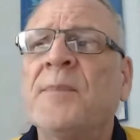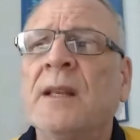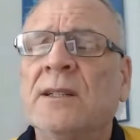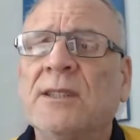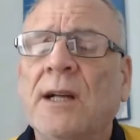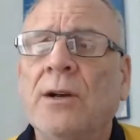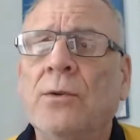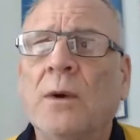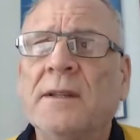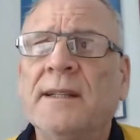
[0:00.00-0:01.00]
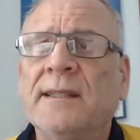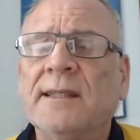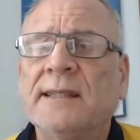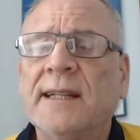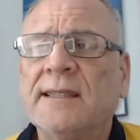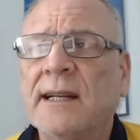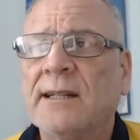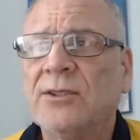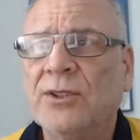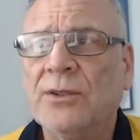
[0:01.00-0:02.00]
So what they did is they
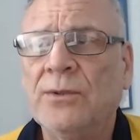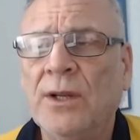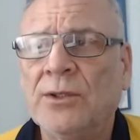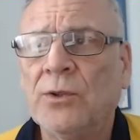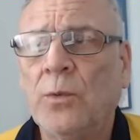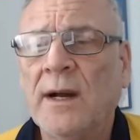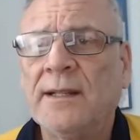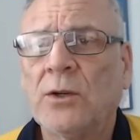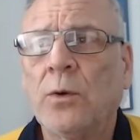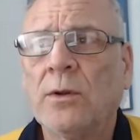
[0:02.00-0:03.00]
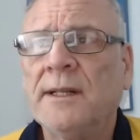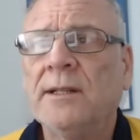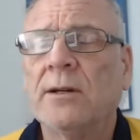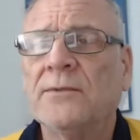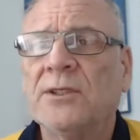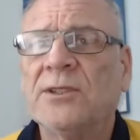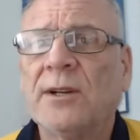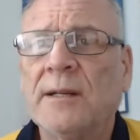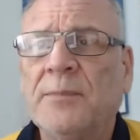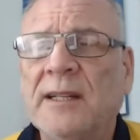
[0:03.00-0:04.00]
started to weigh the quality of the
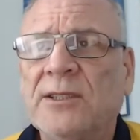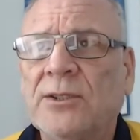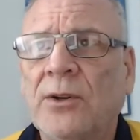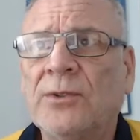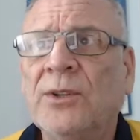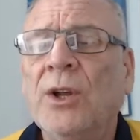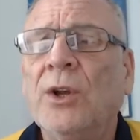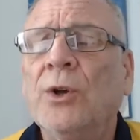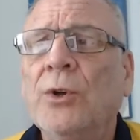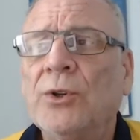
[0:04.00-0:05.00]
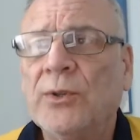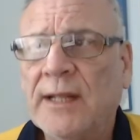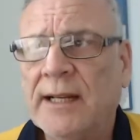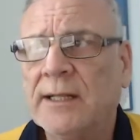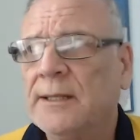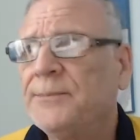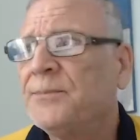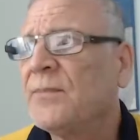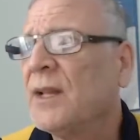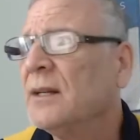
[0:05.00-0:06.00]
site based on who created it.
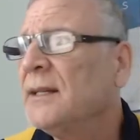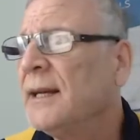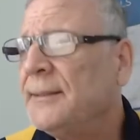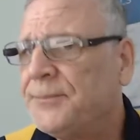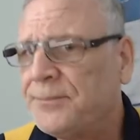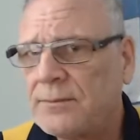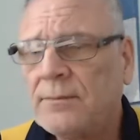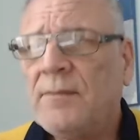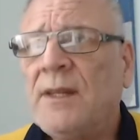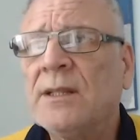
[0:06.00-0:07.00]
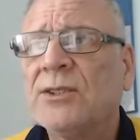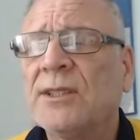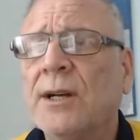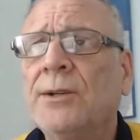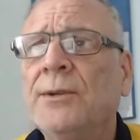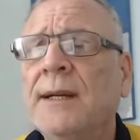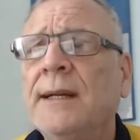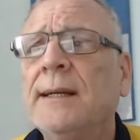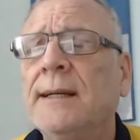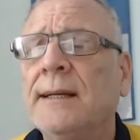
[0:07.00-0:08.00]
Okay, so
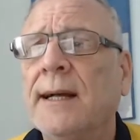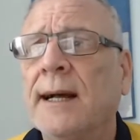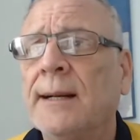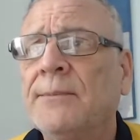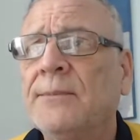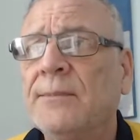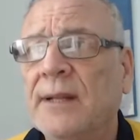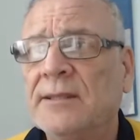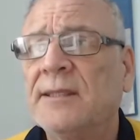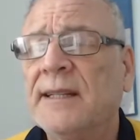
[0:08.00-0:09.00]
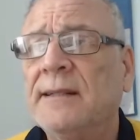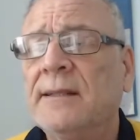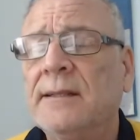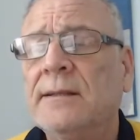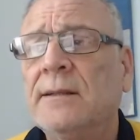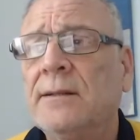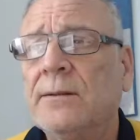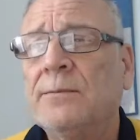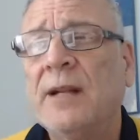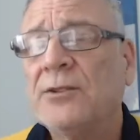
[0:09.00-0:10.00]
as I said,
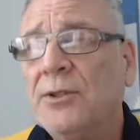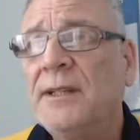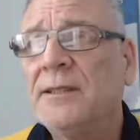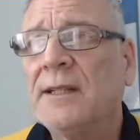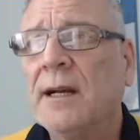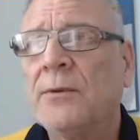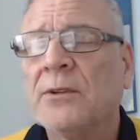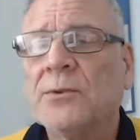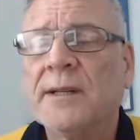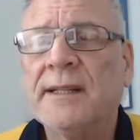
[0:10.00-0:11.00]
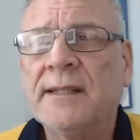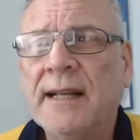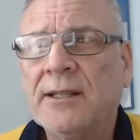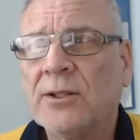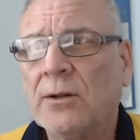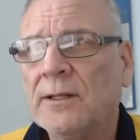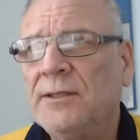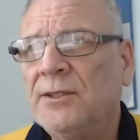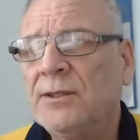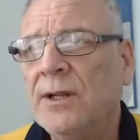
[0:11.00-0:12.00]
about 2 years ago when I was working at the
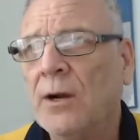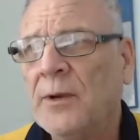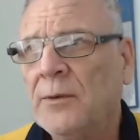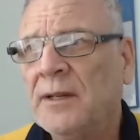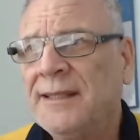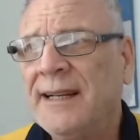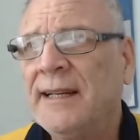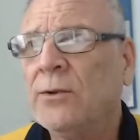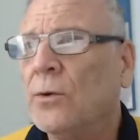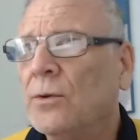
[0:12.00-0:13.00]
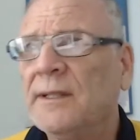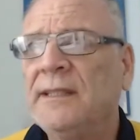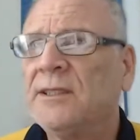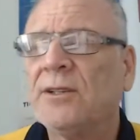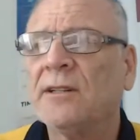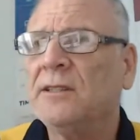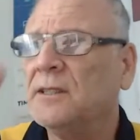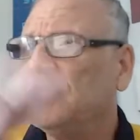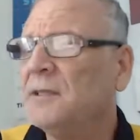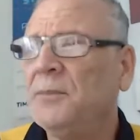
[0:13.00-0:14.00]
college, I went in one day and all these sites had just
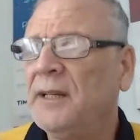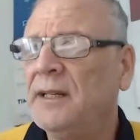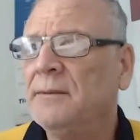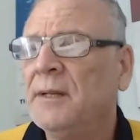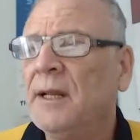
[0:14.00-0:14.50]
disappeared